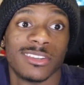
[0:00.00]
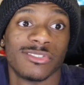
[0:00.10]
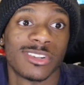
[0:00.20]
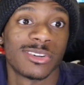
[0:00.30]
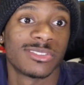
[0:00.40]

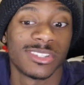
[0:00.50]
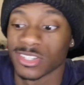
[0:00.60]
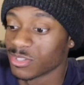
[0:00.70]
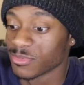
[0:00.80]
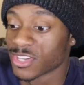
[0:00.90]
you know,
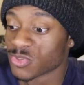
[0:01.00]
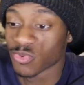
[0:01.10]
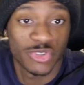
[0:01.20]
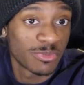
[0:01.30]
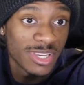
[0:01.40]
because
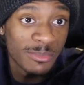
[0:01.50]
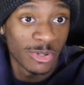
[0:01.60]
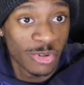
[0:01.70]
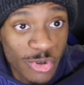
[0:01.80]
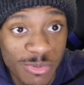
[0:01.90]
once you become a
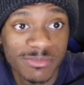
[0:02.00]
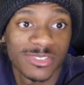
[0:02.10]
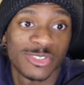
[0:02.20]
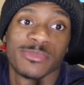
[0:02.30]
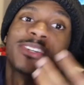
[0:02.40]
group,
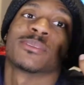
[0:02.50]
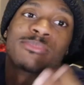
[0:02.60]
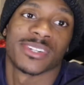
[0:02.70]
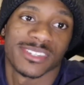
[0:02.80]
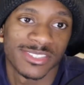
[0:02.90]
you become
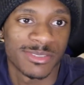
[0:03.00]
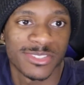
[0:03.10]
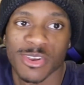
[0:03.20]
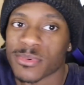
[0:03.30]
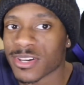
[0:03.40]
brothers. You know,
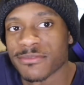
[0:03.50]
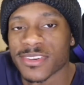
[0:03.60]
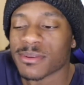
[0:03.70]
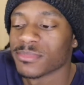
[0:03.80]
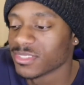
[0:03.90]
so y'all become
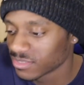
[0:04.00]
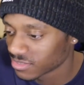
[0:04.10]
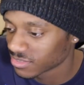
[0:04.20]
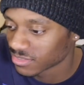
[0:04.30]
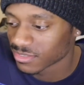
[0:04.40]
family.
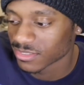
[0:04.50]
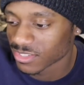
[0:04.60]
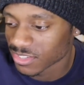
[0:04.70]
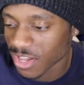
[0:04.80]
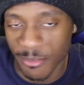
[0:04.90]

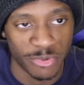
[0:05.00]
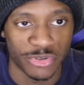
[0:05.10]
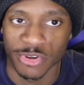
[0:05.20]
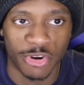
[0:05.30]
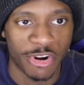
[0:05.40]
I'm pretty
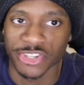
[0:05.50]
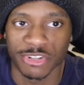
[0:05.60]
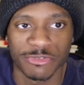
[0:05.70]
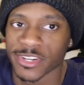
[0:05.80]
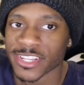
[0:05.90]
sure they don't call each
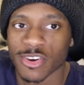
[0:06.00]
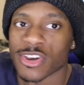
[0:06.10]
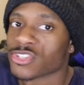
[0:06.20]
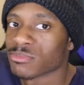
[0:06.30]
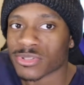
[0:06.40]
other friends. They call
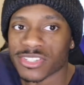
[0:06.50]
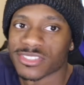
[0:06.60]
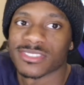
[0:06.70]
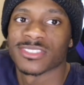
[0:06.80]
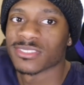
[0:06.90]
each other
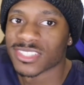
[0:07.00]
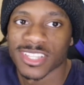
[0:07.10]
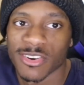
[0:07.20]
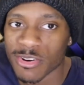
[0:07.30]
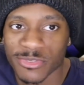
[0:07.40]
brothers. You know what I'm saying?
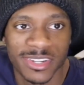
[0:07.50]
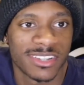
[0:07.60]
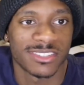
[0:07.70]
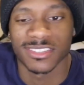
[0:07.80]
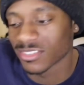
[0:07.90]
They all
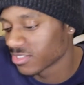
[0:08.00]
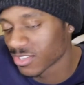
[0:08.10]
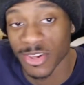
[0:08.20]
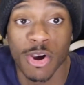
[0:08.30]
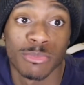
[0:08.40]
friends.
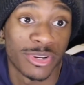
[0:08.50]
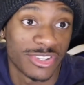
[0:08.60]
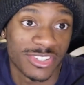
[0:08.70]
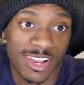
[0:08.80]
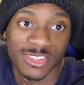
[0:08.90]
They all
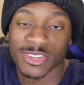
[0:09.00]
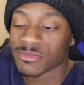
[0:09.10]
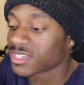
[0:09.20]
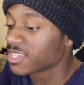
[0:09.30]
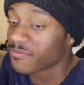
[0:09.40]
brothers now. You know what
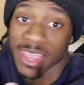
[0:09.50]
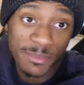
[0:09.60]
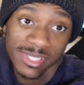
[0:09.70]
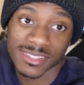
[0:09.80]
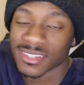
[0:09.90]
I'm saying?
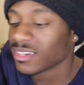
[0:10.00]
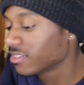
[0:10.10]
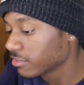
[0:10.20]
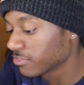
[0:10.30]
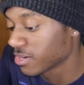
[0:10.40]
Family,
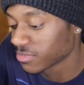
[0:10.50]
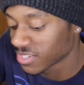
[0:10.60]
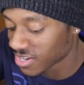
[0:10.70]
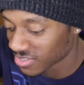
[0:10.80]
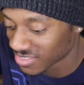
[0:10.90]
family
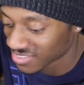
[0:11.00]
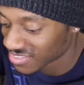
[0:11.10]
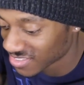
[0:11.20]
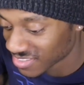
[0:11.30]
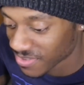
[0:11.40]
now.
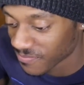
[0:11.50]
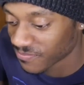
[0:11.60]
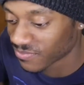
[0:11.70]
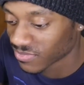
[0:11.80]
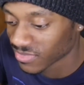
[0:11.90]

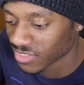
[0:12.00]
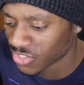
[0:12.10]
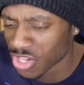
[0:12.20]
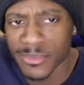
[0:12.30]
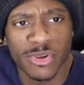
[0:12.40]

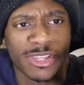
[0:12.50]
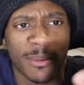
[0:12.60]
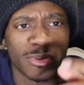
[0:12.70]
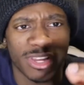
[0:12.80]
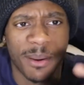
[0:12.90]
Y'all let me know
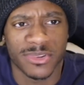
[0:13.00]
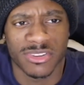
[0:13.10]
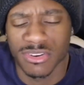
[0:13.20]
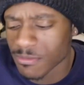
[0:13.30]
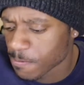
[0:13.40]
down below in the
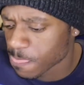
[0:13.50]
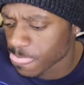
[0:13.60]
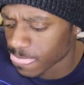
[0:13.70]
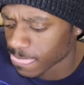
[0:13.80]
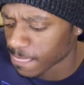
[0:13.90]
comments